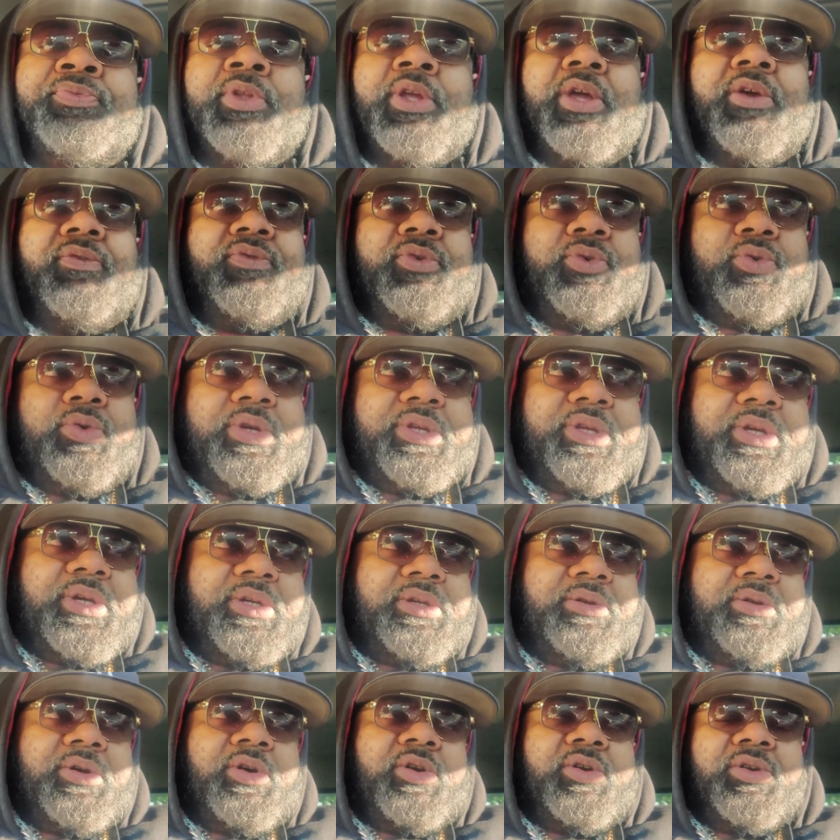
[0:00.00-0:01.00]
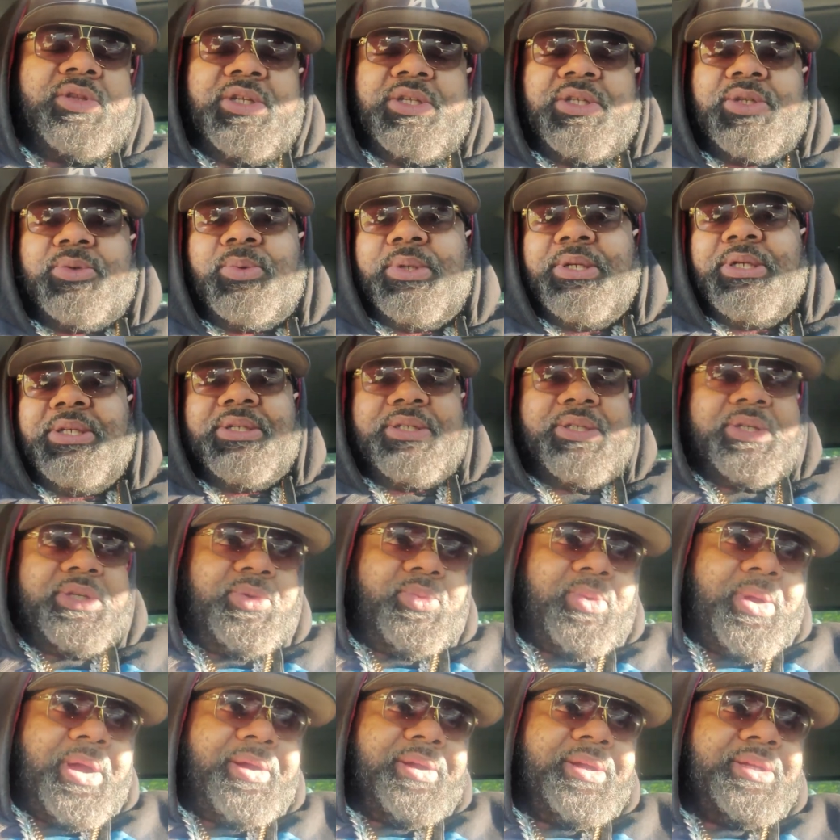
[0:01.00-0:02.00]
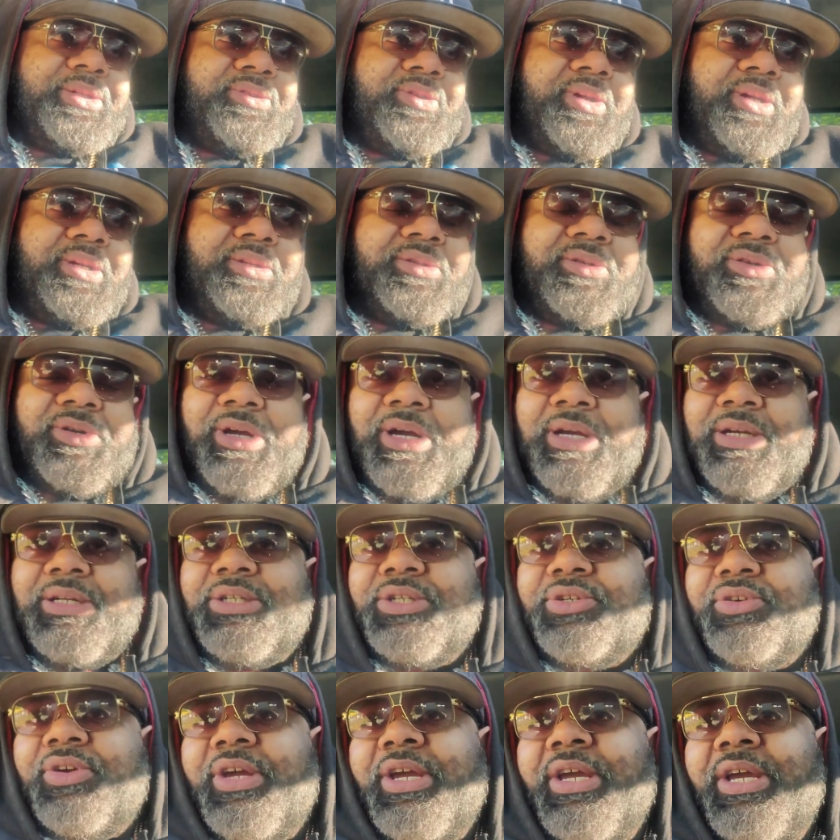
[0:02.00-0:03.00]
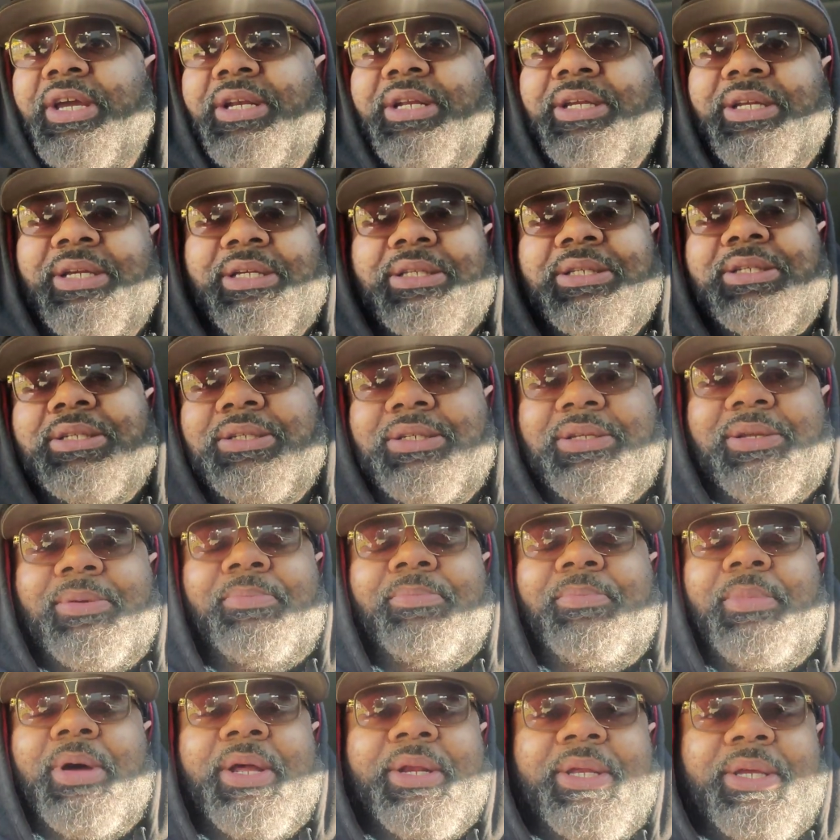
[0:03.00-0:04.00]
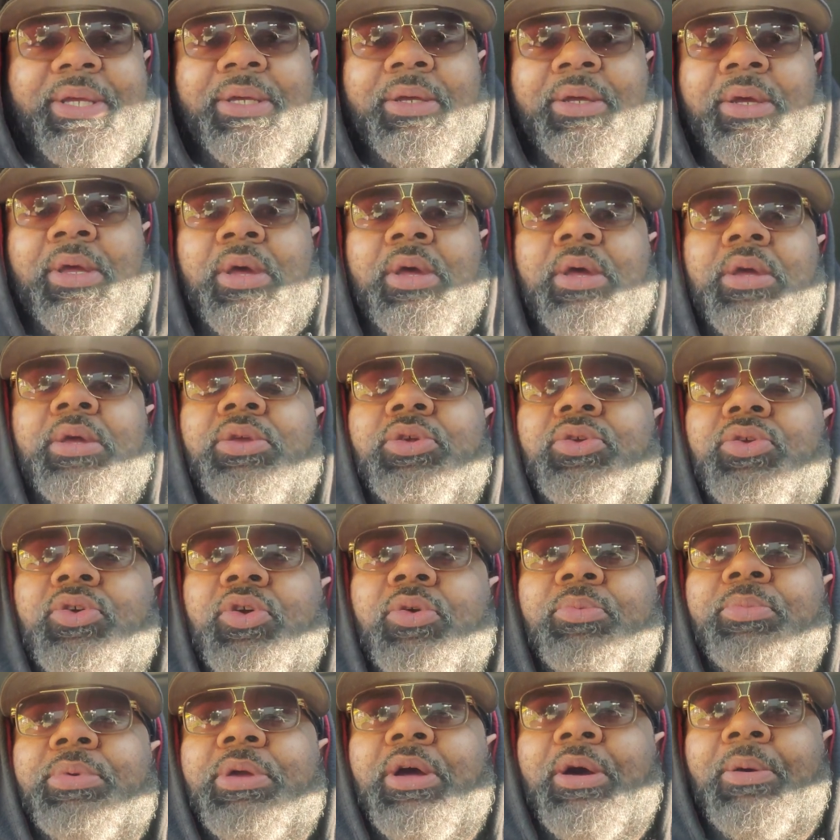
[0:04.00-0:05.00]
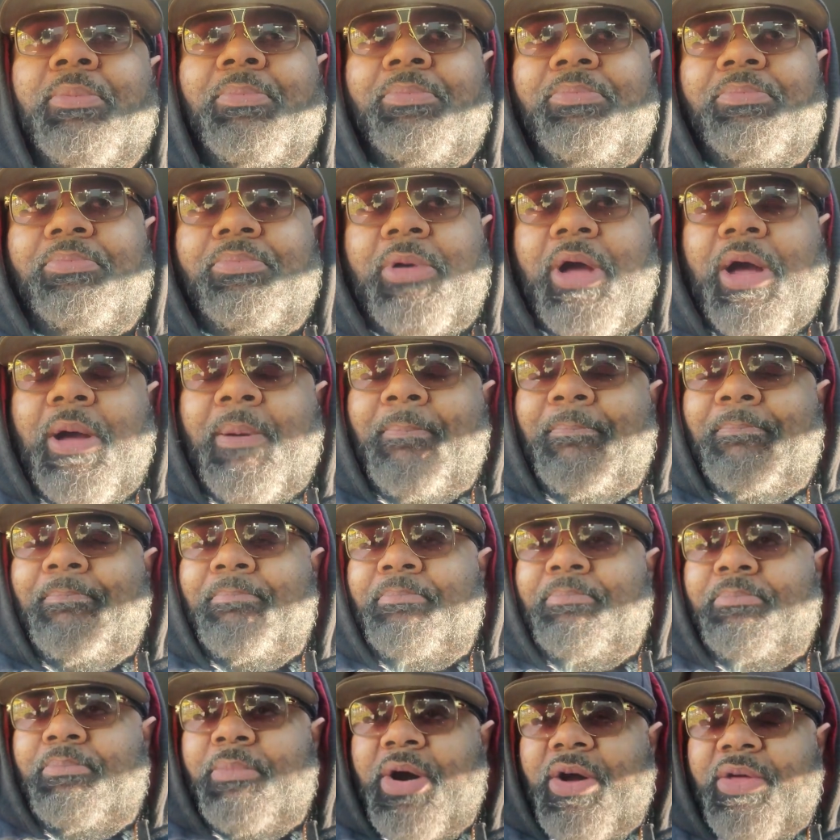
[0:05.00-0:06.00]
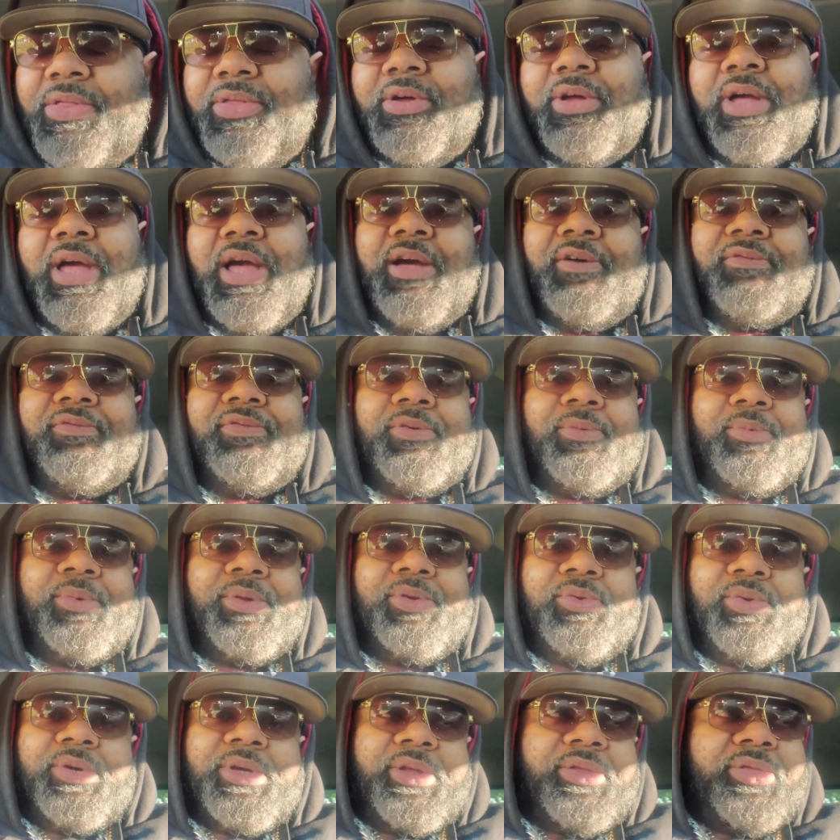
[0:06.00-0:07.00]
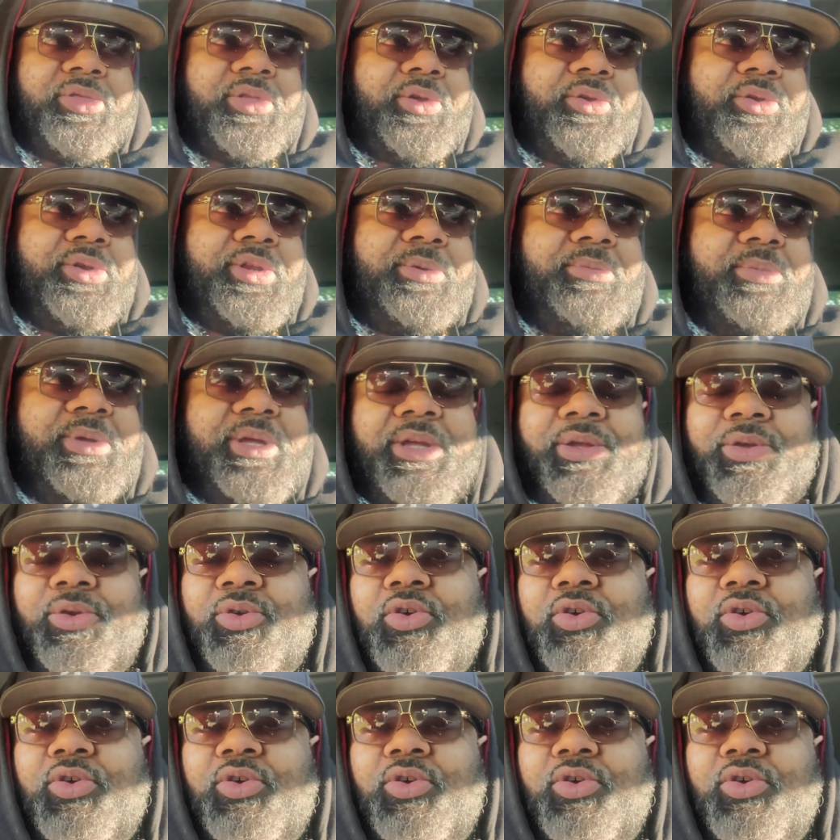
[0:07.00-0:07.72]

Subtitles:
if you in your early 20s and you out here trying to learn how to trade and get to some money, you're gonna be a mother effer when you get 30, man.